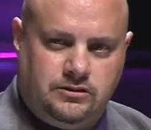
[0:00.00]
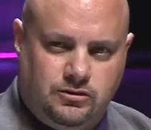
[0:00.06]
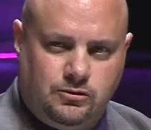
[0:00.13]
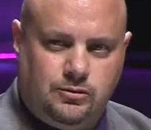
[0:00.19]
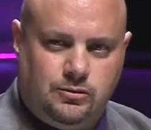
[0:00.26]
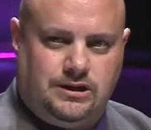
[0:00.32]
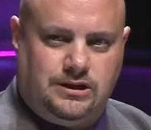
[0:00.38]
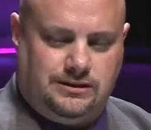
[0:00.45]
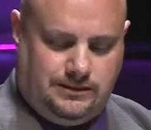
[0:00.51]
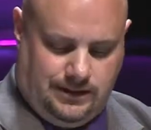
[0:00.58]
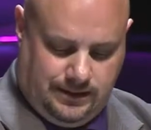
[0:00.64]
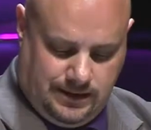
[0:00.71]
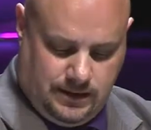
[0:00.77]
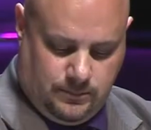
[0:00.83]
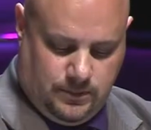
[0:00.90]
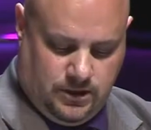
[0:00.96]
doing
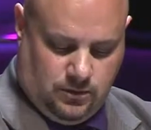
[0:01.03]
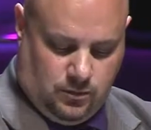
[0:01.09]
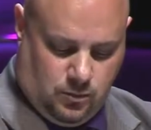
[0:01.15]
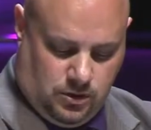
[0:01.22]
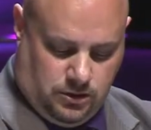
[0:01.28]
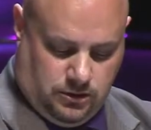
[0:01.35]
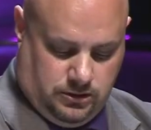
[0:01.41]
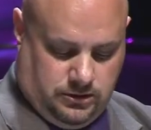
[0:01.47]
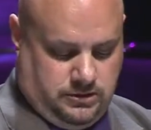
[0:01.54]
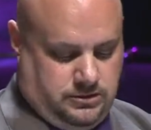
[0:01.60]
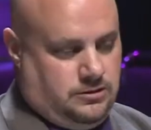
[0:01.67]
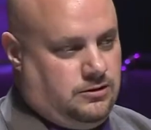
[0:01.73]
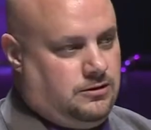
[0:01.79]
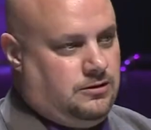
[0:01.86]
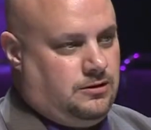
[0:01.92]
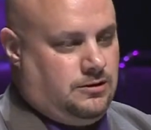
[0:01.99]
dynamic work,
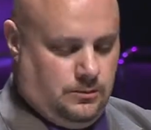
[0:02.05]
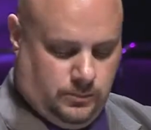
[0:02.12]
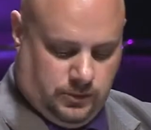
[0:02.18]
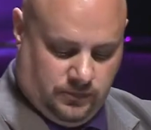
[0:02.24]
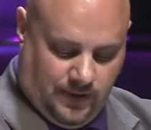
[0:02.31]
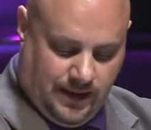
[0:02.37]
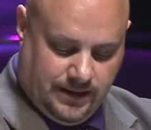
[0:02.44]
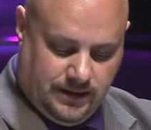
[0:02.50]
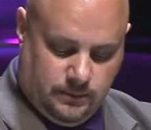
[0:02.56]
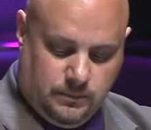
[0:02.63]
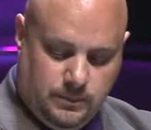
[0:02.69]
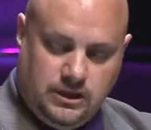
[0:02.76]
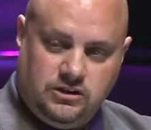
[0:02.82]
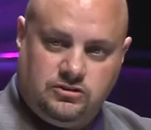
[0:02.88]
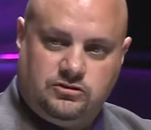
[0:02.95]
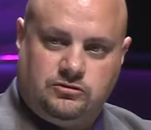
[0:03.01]
providing
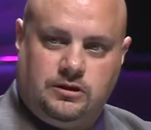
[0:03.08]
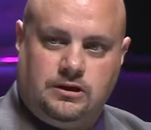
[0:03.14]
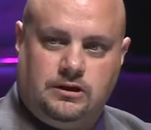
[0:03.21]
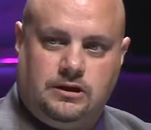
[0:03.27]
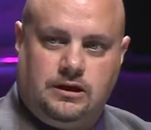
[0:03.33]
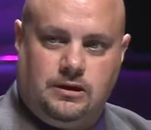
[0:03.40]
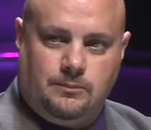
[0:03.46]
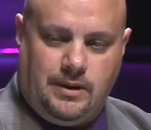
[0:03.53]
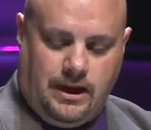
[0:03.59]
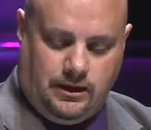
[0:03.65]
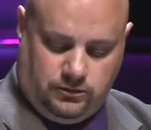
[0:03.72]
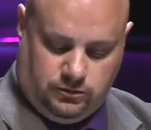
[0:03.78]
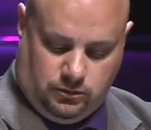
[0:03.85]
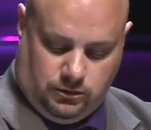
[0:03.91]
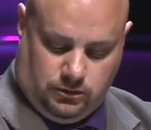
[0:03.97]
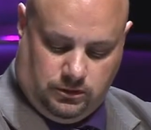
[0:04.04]
ministry and
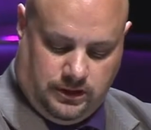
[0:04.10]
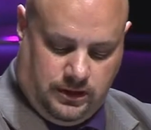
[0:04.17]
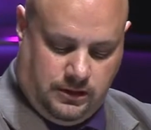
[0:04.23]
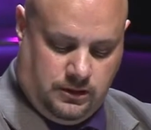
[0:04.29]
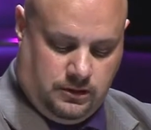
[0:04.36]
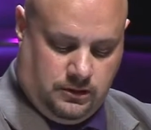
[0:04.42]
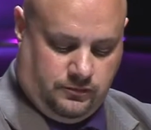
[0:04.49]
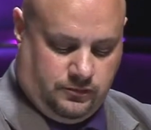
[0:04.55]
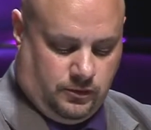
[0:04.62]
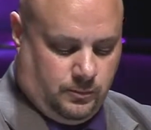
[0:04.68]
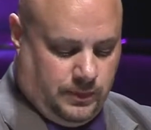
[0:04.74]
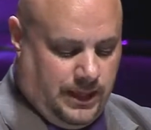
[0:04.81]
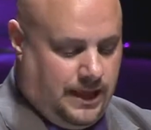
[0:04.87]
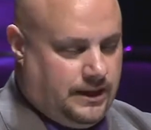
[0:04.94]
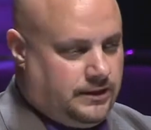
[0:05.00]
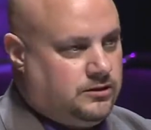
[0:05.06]
pastoral care for
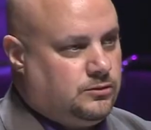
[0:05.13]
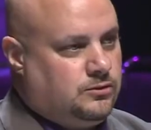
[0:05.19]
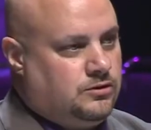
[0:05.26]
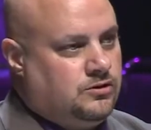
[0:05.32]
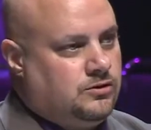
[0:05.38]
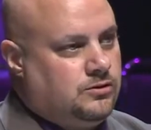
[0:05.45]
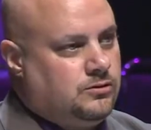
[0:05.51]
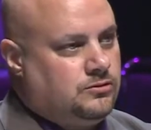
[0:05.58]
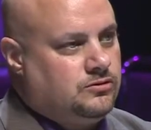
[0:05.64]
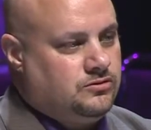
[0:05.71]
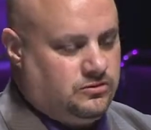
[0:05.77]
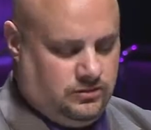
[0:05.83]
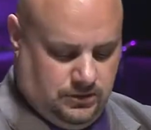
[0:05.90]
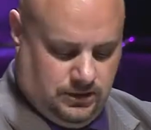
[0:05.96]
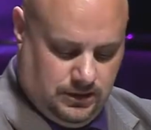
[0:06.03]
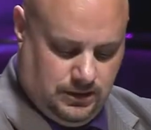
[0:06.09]
Black UUs,
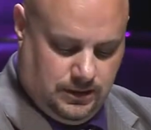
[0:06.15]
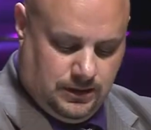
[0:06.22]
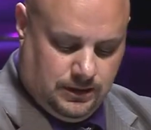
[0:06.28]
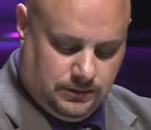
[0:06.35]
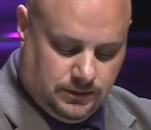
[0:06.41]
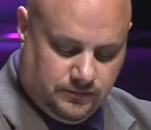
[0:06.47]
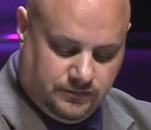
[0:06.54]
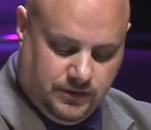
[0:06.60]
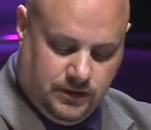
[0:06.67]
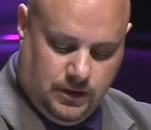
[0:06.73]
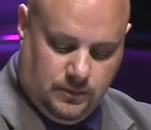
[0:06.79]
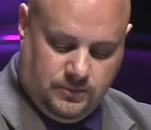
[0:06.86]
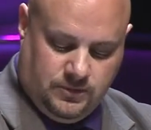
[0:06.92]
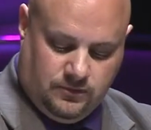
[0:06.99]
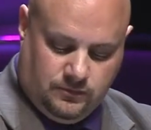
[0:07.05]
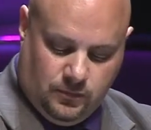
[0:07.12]
lifting up
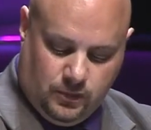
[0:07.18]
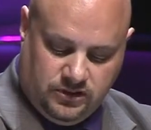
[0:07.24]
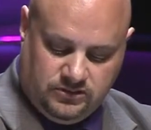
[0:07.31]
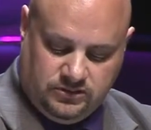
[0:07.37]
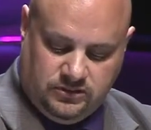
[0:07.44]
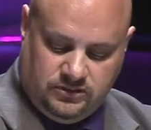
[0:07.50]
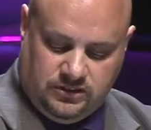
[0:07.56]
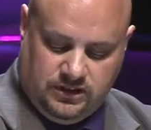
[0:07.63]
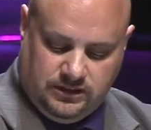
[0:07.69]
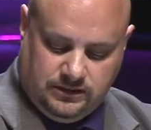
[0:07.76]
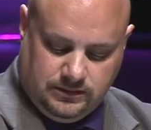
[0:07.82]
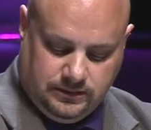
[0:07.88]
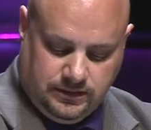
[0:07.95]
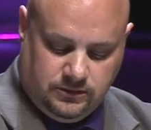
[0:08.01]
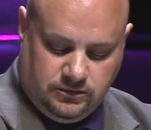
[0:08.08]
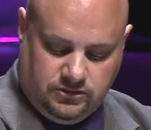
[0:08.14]
the voices and
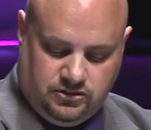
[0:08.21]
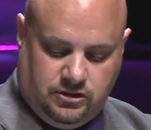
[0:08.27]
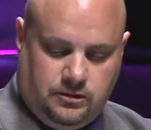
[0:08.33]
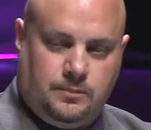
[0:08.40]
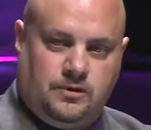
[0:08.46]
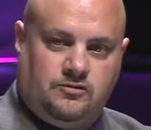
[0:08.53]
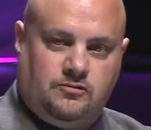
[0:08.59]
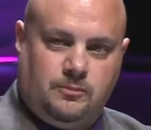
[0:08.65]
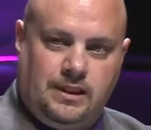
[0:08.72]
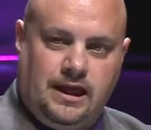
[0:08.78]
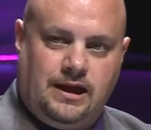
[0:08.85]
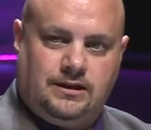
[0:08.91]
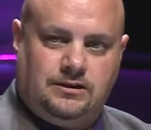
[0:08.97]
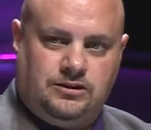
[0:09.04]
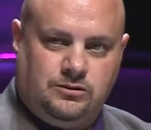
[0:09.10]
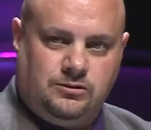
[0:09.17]
leadership of Black
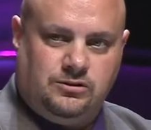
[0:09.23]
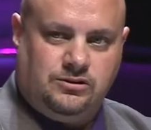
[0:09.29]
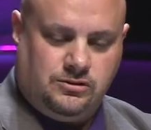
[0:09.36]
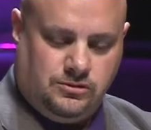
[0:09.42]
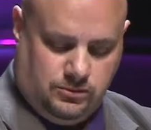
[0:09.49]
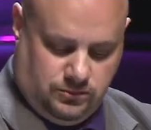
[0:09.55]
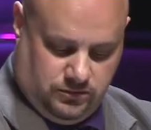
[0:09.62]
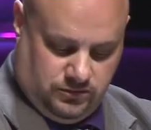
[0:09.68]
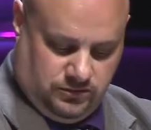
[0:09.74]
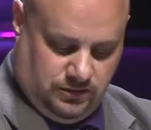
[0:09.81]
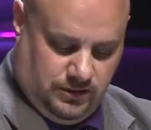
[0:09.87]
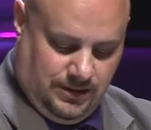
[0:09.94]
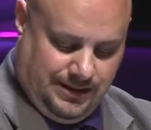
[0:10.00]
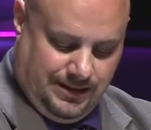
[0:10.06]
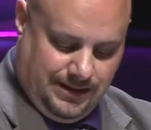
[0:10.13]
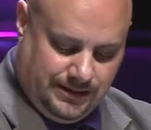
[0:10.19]
UUs,
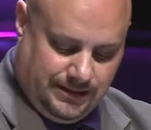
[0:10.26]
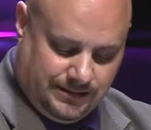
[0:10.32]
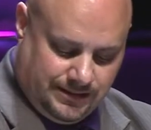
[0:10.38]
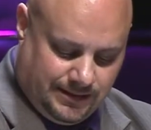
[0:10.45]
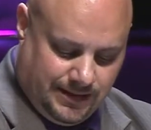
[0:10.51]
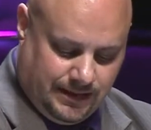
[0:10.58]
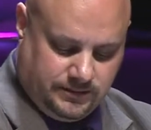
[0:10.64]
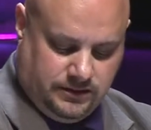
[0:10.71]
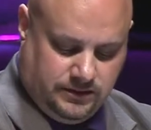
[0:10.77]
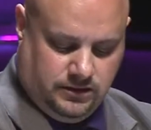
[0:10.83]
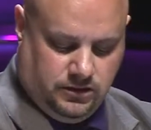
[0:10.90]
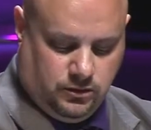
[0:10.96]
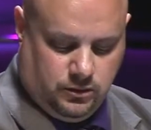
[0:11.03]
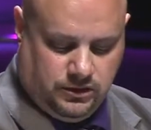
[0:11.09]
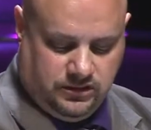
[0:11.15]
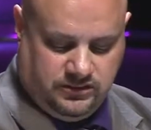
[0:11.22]
and connecting
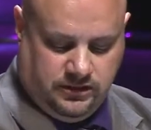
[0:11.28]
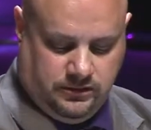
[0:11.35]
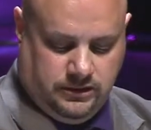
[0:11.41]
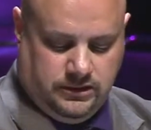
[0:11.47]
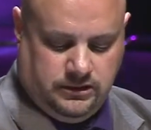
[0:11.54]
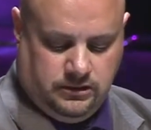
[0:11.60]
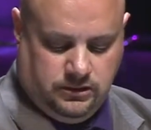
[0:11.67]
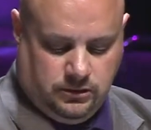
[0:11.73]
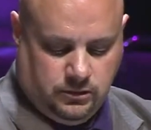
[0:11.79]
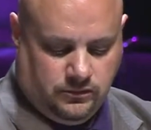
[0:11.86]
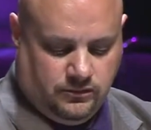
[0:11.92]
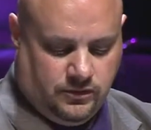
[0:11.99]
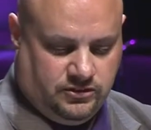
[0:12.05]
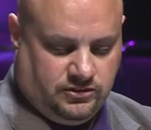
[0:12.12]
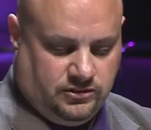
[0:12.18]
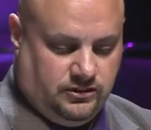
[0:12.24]
Unitarian
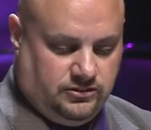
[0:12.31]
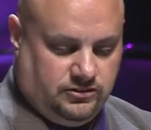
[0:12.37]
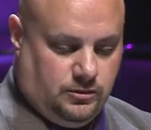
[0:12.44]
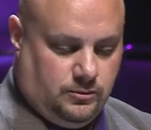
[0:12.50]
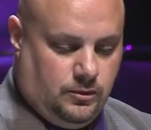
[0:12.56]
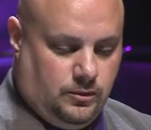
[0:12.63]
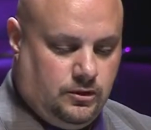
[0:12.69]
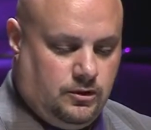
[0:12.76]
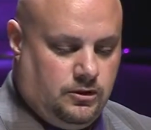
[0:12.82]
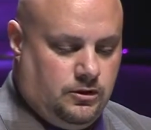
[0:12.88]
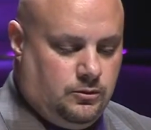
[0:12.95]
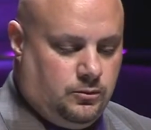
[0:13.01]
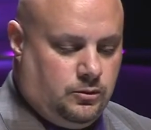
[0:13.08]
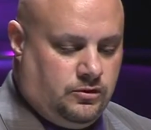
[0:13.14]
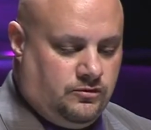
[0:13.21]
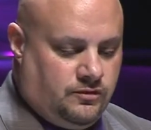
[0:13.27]
Universalism
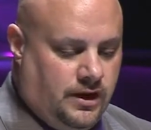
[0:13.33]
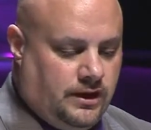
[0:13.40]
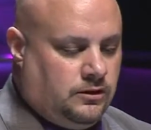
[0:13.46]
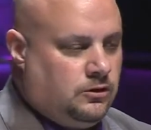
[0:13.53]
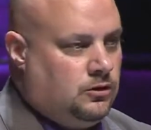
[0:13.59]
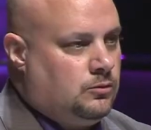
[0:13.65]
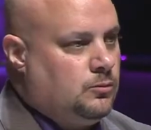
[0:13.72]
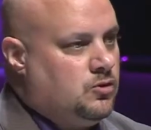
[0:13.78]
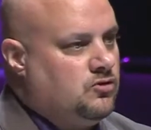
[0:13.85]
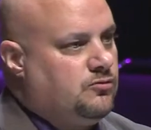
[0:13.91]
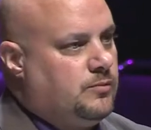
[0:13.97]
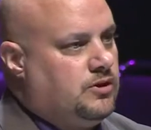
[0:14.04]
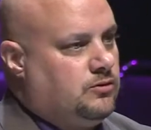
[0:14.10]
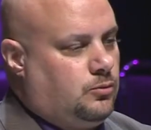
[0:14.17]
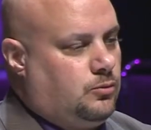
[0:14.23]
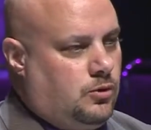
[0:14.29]
with vital movement
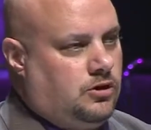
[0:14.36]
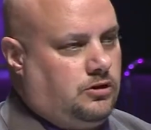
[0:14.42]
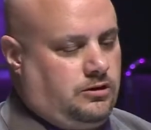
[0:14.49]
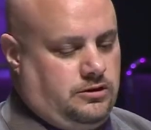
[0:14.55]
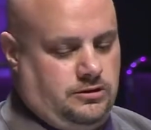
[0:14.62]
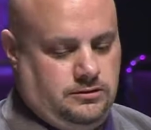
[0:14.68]
work.